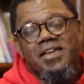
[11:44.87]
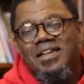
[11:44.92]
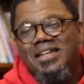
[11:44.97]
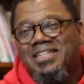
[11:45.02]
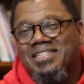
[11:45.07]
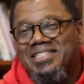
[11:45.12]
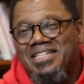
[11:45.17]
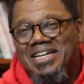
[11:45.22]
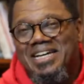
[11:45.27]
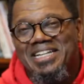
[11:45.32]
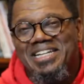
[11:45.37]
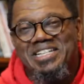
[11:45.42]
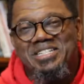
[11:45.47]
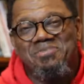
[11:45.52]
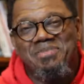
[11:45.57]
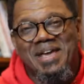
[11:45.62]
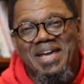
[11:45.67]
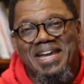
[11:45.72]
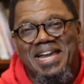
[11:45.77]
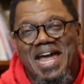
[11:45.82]

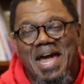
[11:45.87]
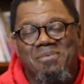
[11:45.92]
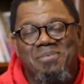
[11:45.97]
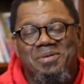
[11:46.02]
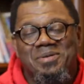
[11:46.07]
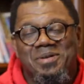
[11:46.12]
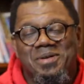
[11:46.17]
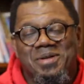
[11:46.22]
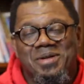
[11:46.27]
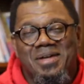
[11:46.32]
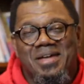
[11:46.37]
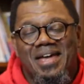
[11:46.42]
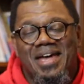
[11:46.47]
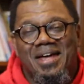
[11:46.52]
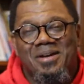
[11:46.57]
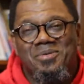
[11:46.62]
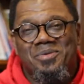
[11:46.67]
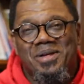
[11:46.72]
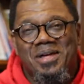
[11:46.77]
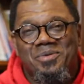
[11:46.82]
Let's make it happen.
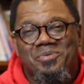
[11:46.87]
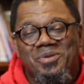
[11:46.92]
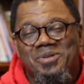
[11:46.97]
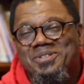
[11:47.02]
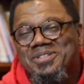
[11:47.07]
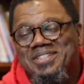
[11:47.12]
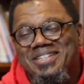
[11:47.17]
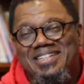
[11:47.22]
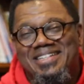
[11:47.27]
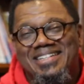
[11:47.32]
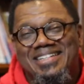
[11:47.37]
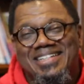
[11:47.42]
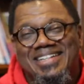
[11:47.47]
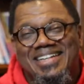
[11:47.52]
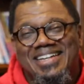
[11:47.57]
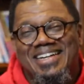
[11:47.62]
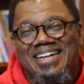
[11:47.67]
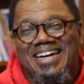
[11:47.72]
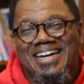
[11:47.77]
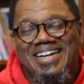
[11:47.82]
And we'll see you
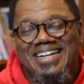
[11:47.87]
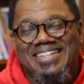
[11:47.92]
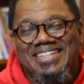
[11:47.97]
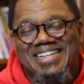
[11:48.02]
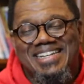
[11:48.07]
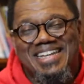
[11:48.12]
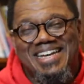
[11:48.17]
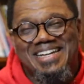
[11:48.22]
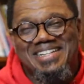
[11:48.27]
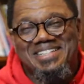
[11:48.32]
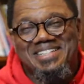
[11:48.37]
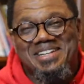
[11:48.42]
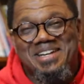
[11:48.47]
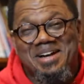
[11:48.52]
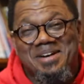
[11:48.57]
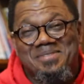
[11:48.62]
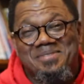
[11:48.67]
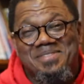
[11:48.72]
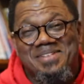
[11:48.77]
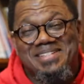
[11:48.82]
in the days to
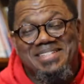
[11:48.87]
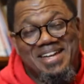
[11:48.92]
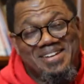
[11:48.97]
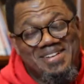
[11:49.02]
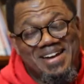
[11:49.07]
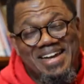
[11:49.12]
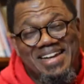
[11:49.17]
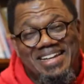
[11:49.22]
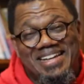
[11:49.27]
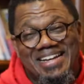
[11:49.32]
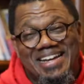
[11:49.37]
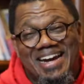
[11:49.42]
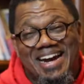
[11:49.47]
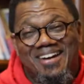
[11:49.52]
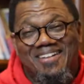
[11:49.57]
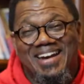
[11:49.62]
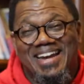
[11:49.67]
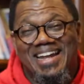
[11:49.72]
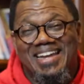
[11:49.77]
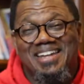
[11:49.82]
come. Is that right?
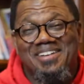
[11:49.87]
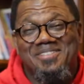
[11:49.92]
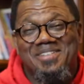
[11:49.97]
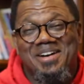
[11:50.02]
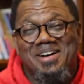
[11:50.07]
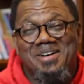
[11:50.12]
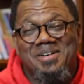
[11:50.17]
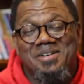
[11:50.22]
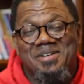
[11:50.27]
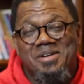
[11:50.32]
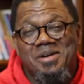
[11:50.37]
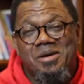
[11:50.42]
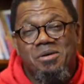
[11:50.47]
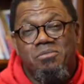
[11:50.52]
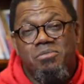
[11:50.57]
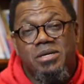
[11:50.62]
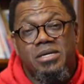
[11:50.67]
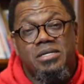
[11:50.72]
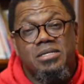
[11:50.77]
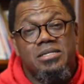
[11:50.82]
All right. I love y'all.
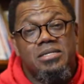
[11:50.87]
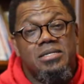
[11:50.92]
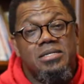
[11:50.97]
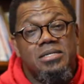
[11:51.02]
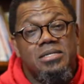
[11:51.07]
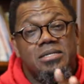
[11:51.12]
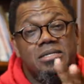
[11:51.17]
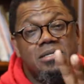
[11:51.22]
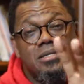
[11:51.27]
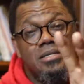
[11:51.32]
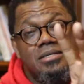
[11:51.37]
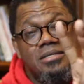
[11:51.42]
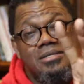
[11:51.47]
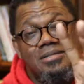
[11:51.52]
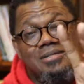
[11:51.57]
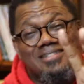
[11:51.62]
Peace.